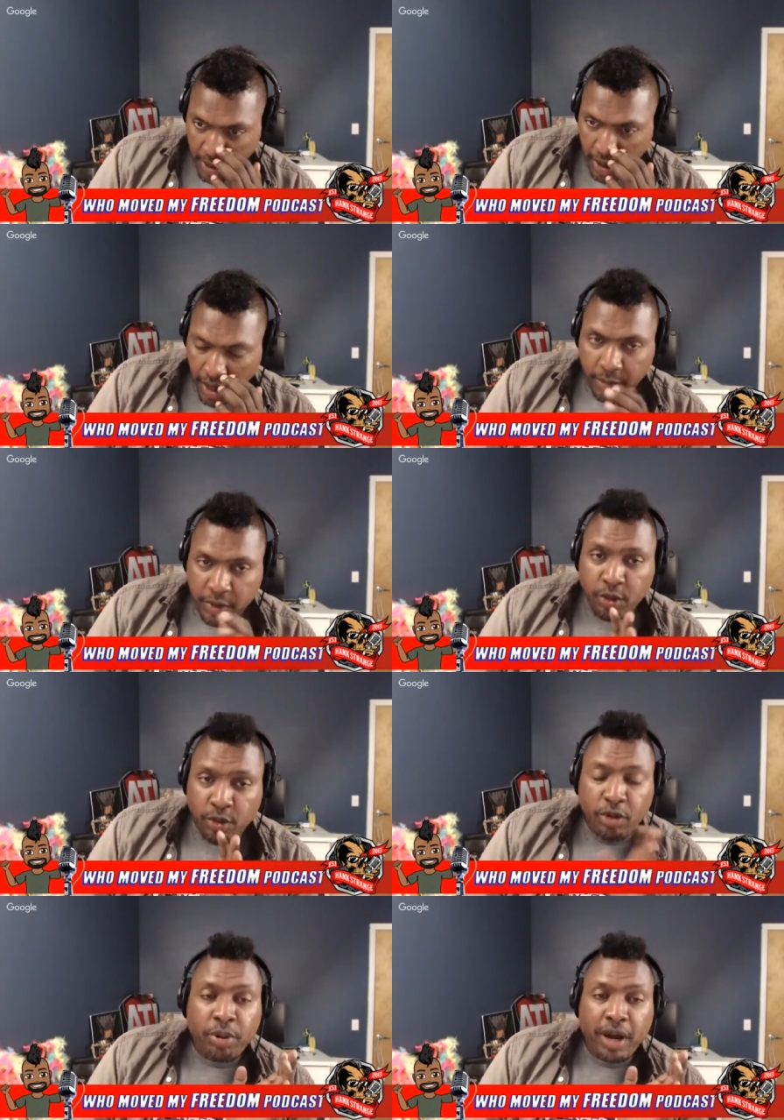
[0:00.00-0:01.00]
um, you
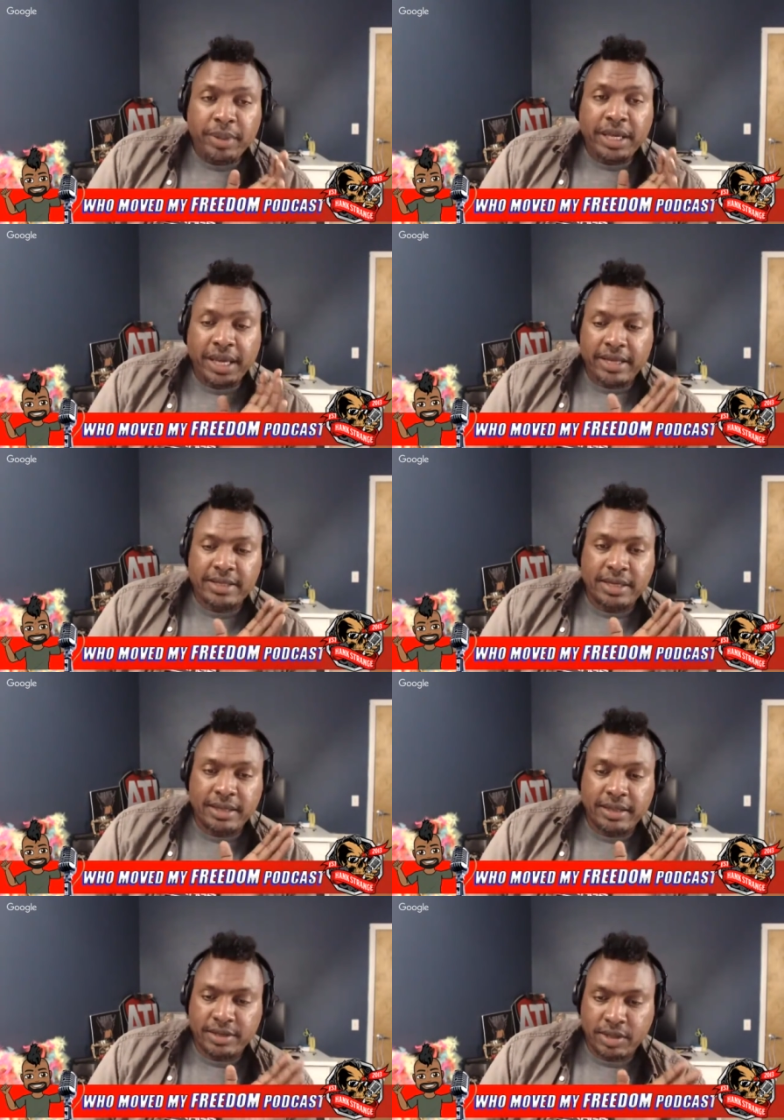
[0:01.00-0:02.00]
you probably can't see
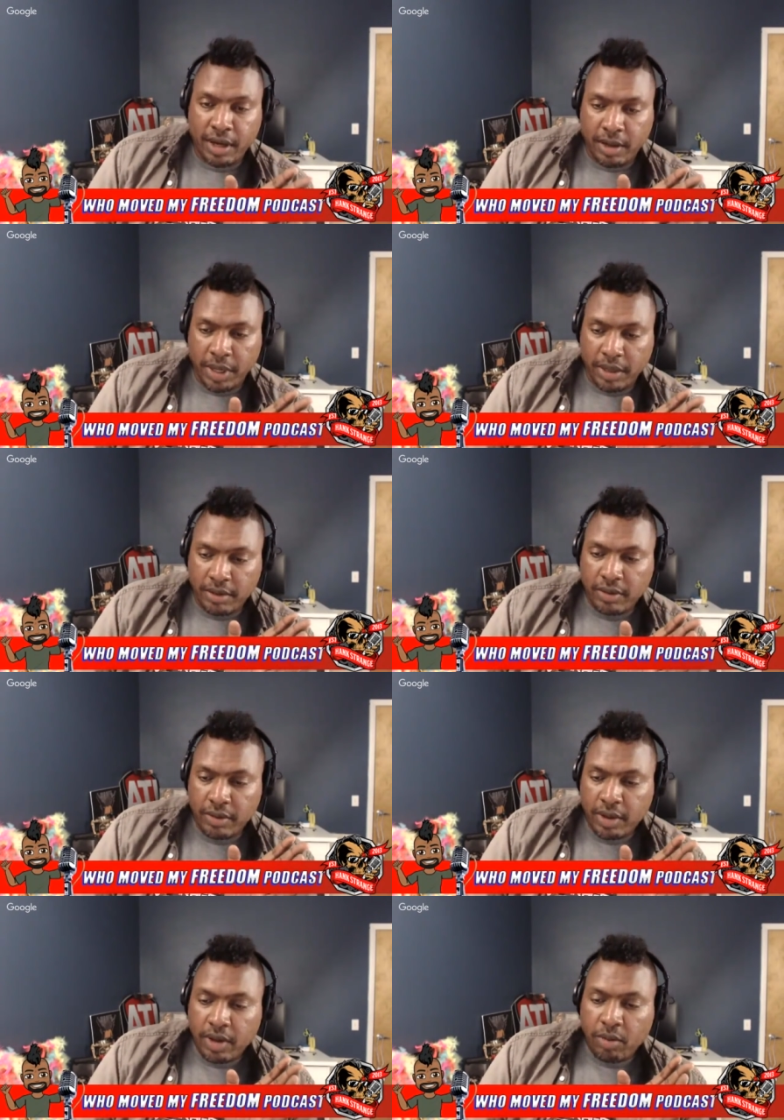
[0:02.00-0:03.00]
this comment,
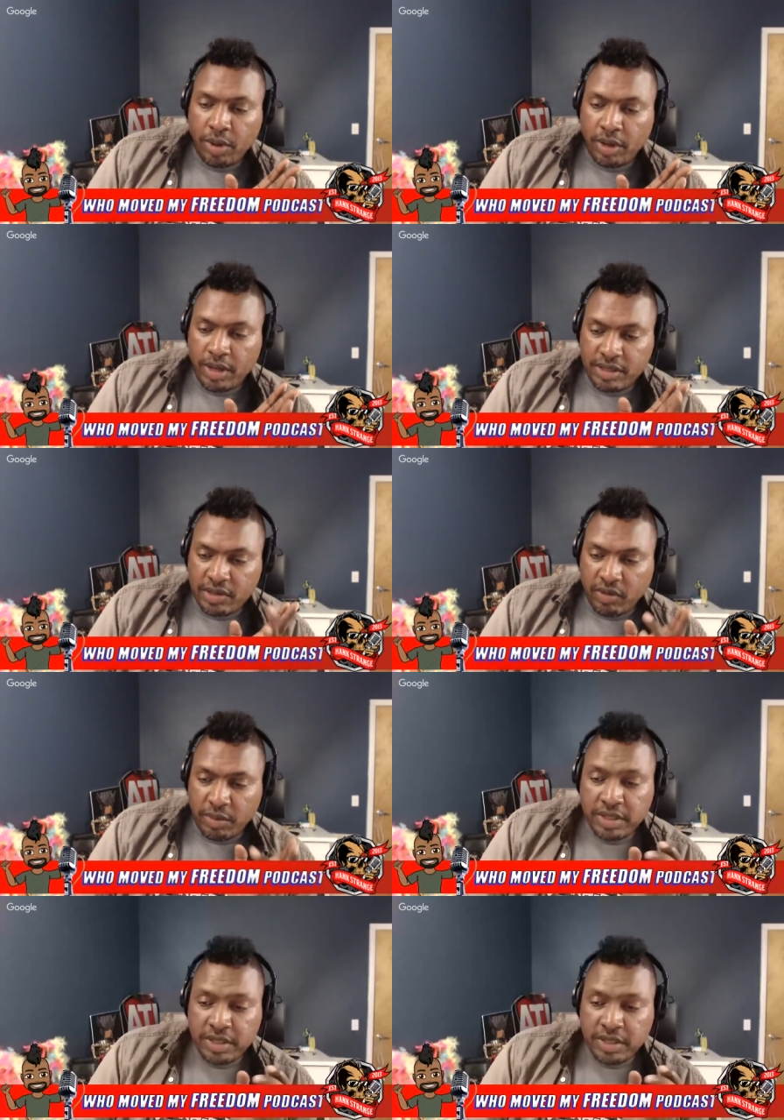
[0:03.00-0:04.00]
but because it's from the
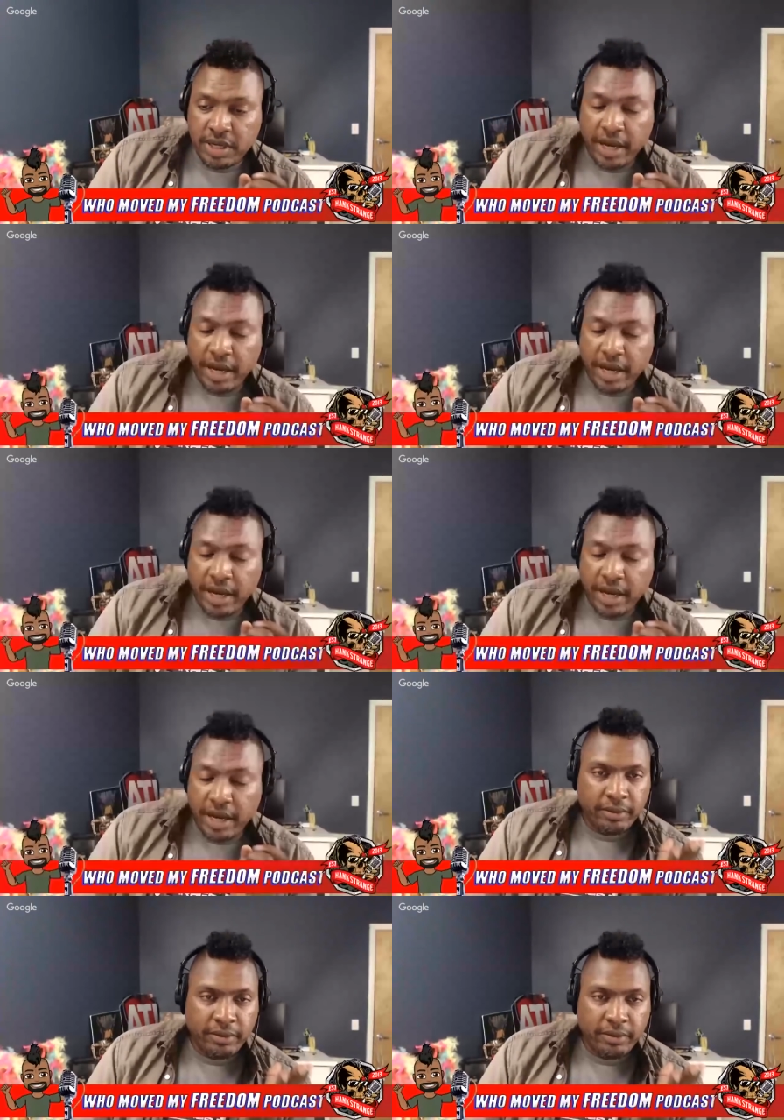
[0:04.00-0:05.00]
Tyven show, so I'll
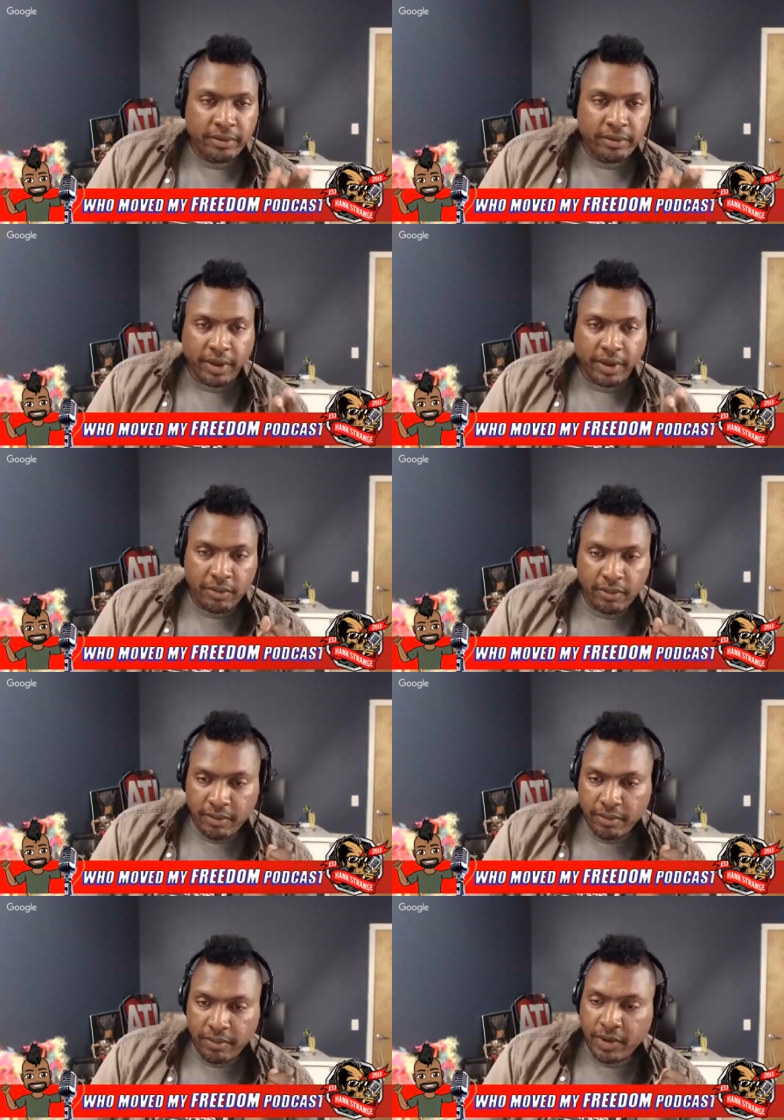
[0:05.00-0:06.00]
read it for you. Oh, okay.